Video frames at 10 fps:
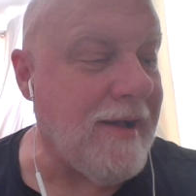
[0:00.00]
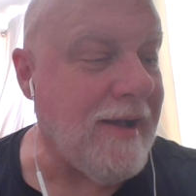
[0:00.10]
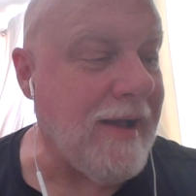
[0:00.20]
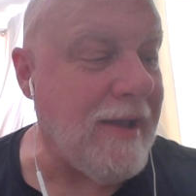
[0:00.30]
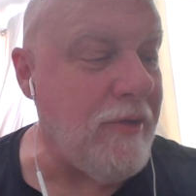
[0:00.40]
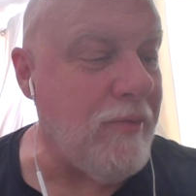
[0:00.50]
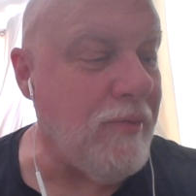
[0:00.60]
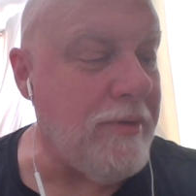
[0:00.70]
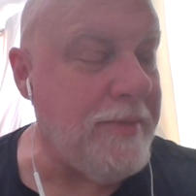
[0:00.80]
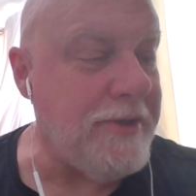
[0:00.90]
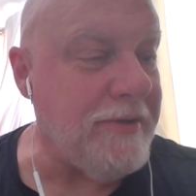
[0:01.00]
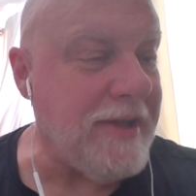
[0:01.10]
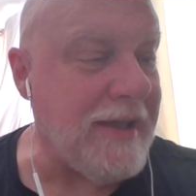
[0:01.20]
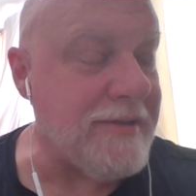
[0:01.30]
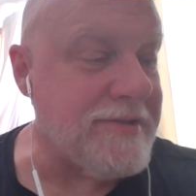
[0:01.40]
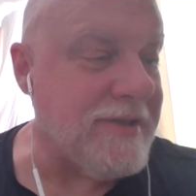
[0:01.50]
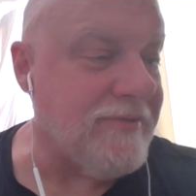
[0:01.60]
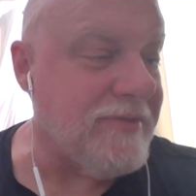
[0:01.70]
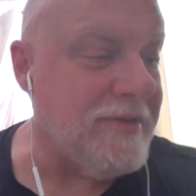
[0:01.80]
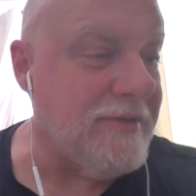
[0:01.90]
I would be doing that instead
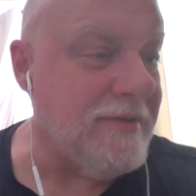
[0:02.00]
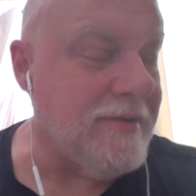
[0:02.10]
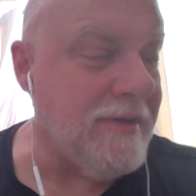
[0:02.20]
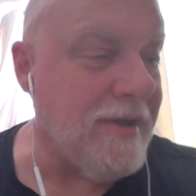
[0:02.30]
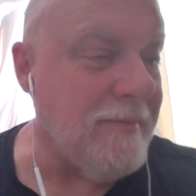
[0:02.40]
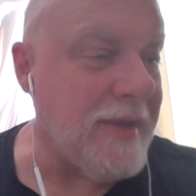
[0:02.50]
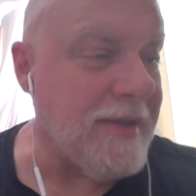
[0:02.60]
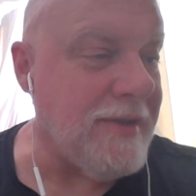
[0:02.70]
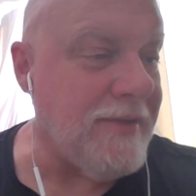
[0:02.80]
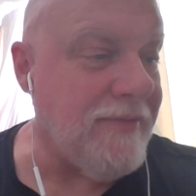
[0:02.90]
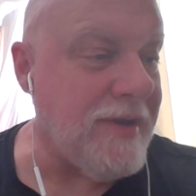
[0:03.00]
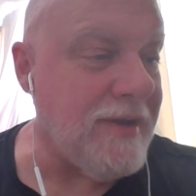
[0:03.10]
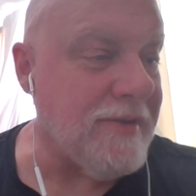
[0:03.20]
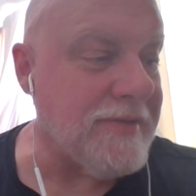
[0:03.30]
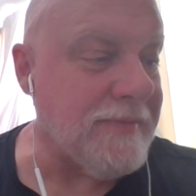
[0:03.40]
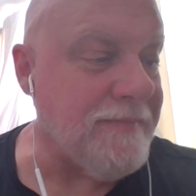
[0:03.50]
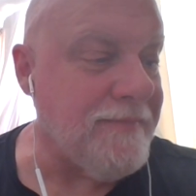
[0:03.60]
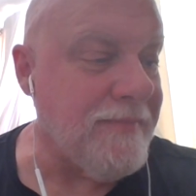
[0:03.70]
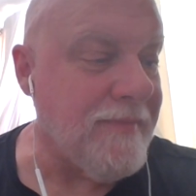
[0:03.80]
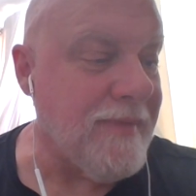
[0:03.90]
of uh, making these videos.
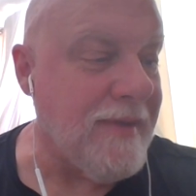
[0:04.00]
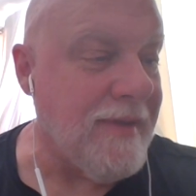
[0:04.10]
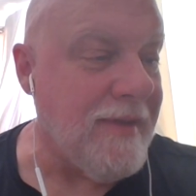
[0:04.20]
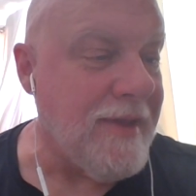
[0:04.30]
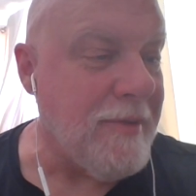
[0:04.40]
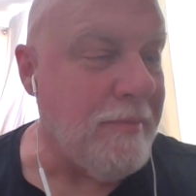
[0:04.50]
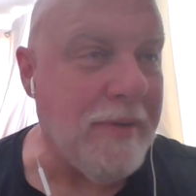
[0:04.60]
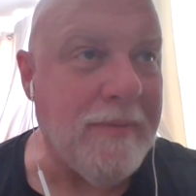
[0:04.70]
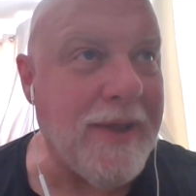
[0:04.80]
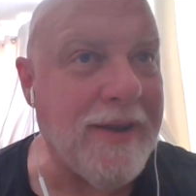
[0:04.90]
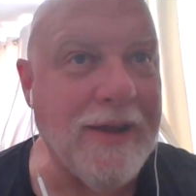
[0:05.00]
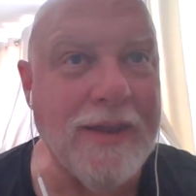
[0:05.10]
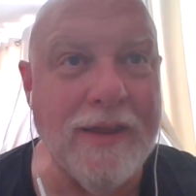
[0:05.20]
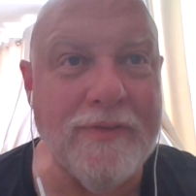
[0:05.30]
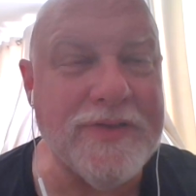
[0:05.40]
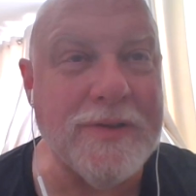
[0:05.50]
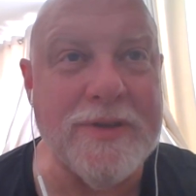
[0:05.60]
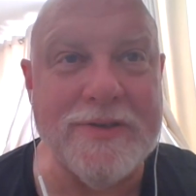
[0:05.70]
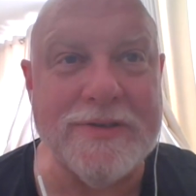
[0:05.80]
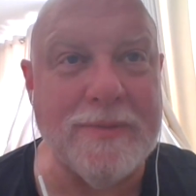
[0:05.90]
But man, I love some of
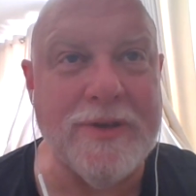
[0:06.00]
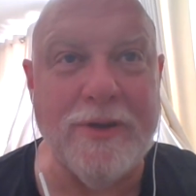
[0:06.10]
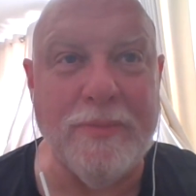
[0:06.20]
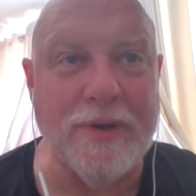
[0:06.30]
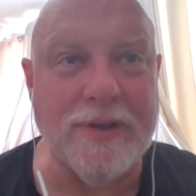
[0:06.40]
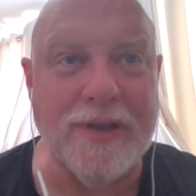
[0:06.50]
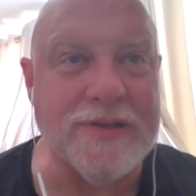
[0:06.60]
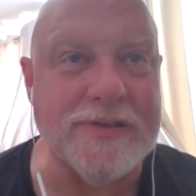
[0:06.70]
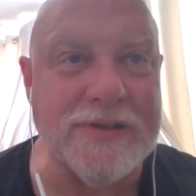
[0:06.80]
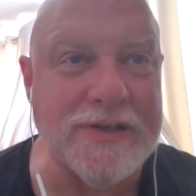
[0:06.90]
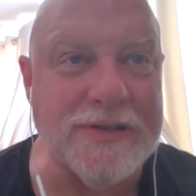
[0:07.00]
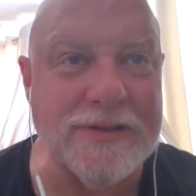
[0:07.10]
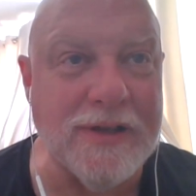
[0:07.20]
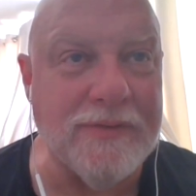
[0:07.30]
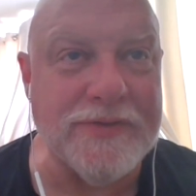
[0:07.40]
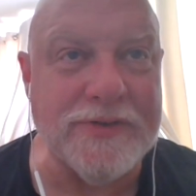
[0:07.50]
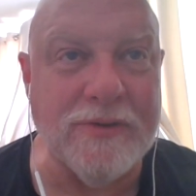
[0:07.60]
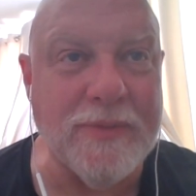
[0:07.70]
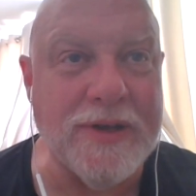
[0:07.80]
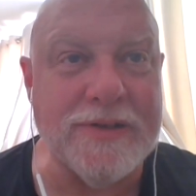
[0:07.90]
these, some of your book collections. I just love so
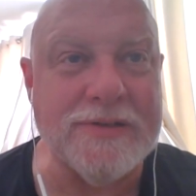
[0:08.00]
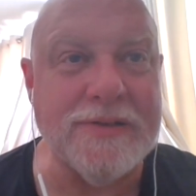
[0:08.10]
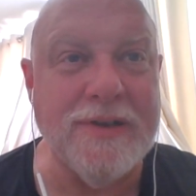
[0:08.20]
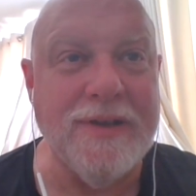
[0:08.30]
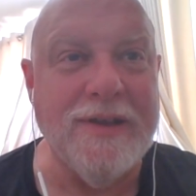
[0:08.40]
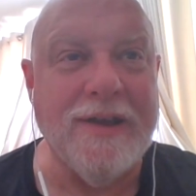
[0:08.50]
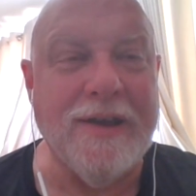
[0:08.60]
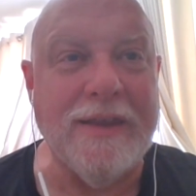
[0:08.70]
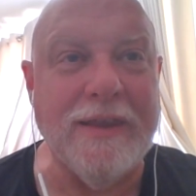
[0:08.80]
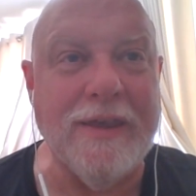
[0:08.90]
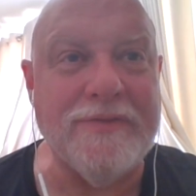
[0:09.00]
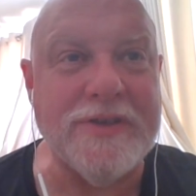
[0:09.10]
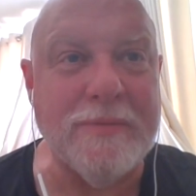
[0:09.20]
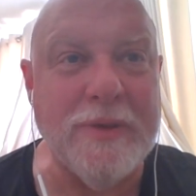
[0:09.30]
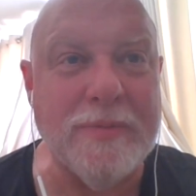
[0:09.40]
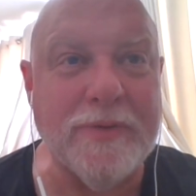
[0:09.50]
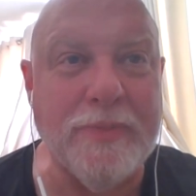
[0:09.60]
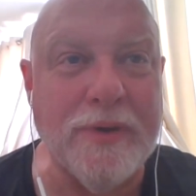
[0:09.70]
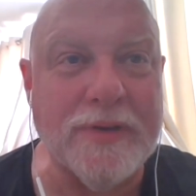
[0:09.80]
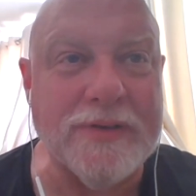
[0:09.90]
much. I love seeing people's
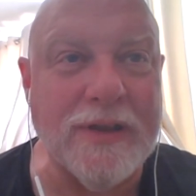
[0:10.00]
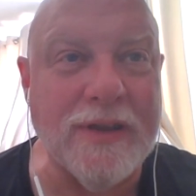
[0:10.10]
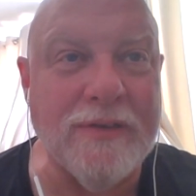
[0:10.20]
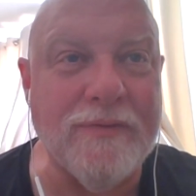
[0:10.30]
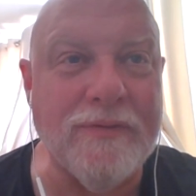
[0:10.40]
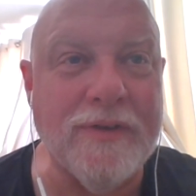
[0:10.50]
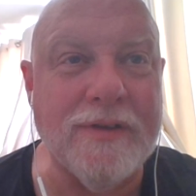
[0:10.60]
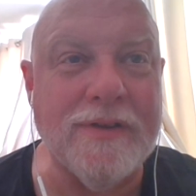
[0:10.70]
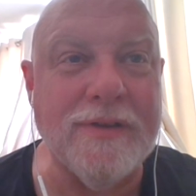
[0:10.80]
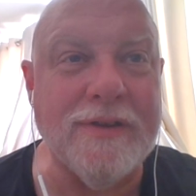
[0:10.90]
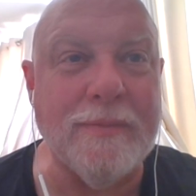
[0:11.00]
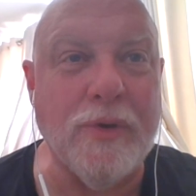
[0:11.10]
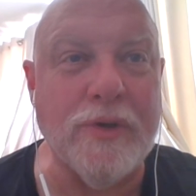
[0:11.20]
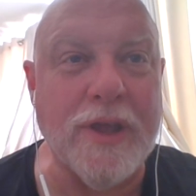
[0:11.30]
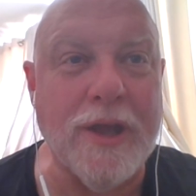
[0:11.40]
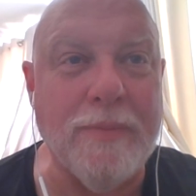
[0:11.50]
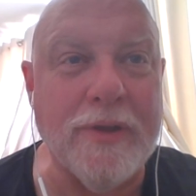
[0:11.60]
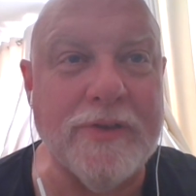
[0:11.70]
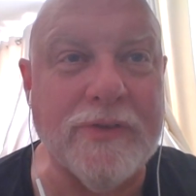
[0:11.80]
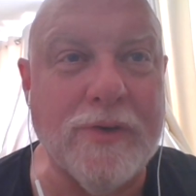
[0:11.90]
books. I love uh, them holding up all
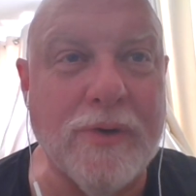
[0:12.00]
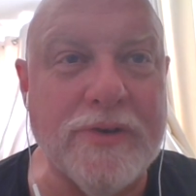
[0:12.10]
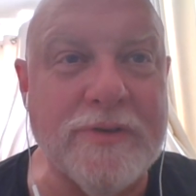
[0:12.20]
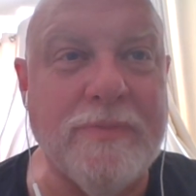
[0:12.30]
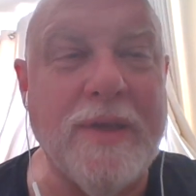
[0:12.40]
this gorgeous.